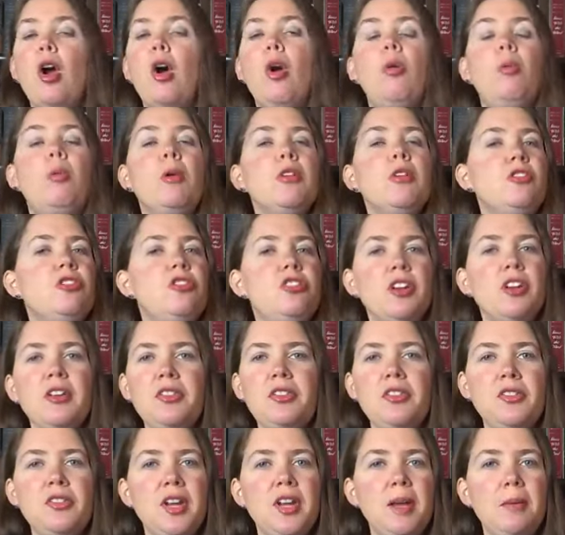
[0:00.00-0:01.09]
well, just
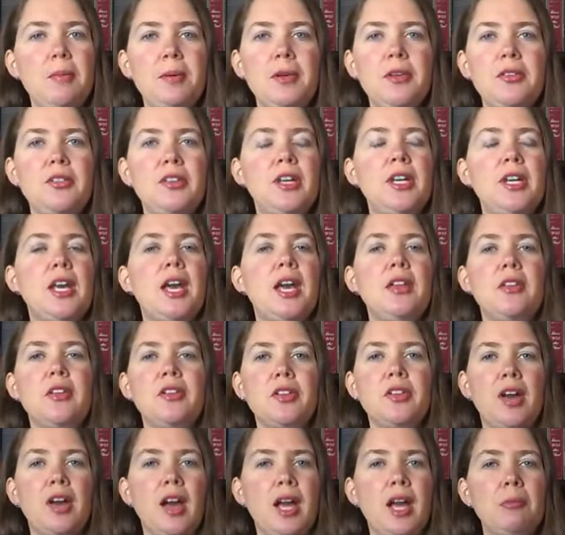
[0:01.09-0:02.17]
stay busy and the
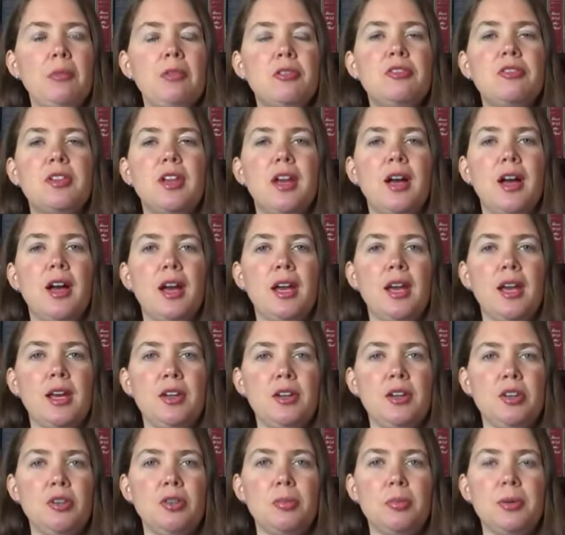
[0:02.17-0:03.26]
time will fly and
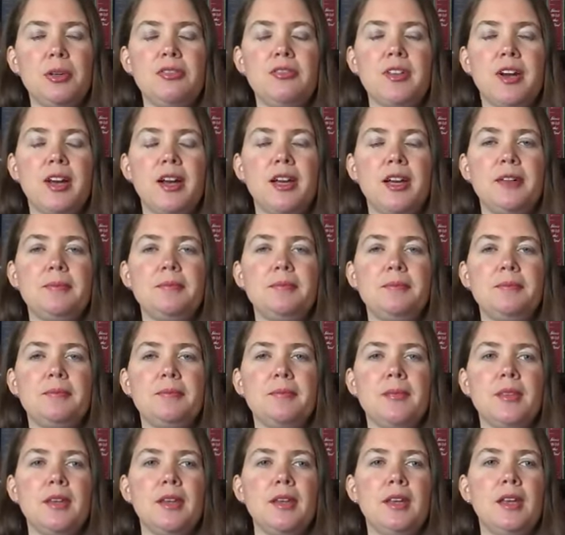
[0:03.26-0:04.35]
you'll be fine.
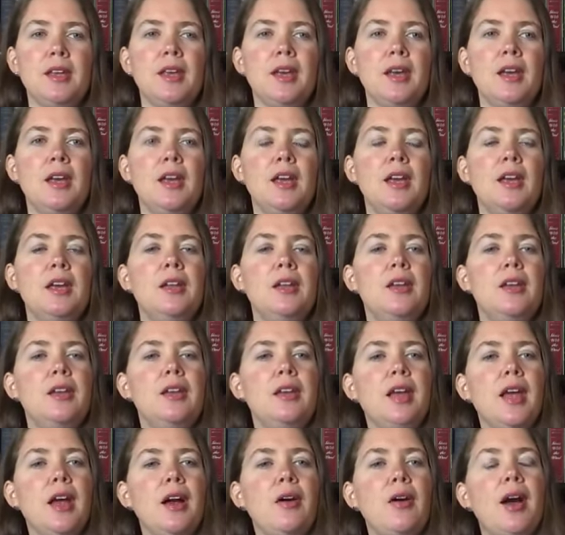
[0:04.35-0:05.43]

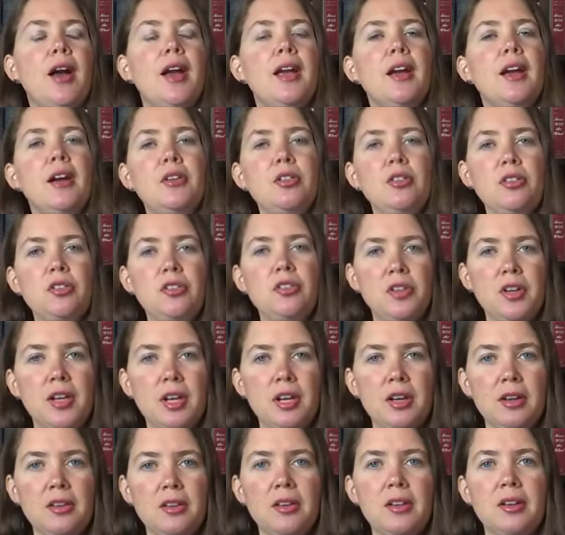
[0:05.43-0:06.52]
Now, I
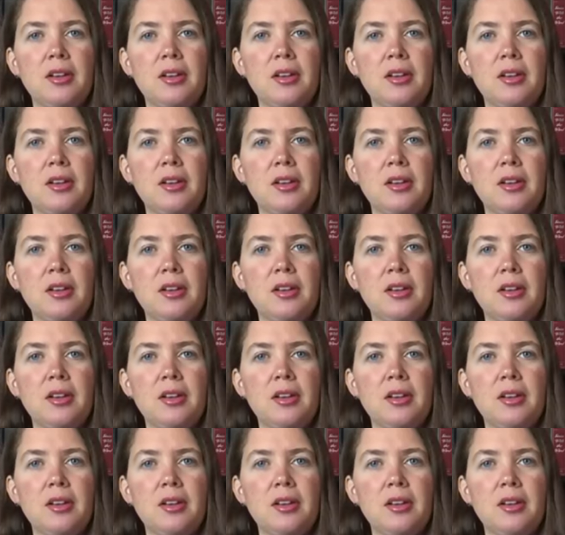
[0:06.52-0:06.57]
understand